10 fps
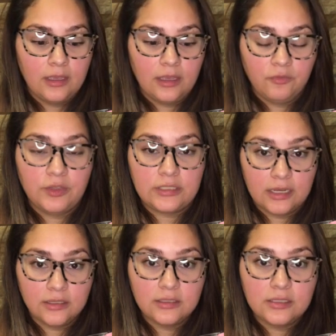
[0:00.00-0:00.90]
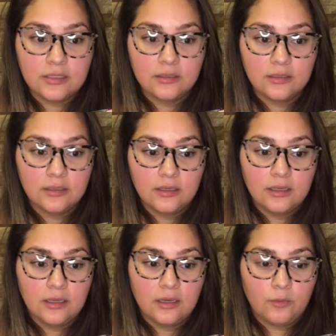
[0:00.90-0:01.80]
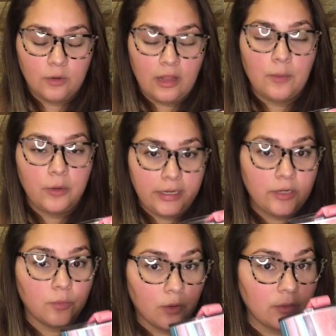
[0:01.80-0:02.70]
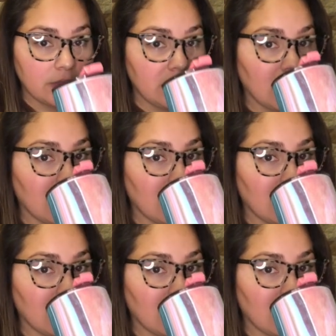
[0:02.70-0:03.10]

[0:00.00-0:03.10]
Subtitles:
if it does, well, I'm ready to roll with it.